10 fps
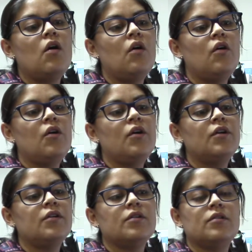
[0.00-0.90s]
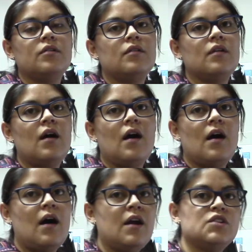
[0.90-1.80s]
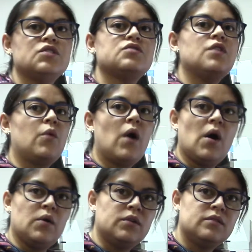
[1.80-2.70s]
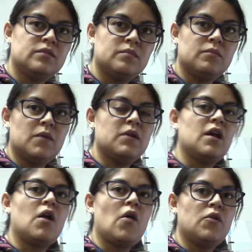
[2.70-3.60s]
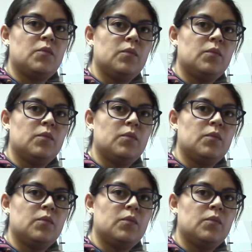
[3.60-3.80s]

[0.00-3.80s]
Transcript: or are just around, maybe in another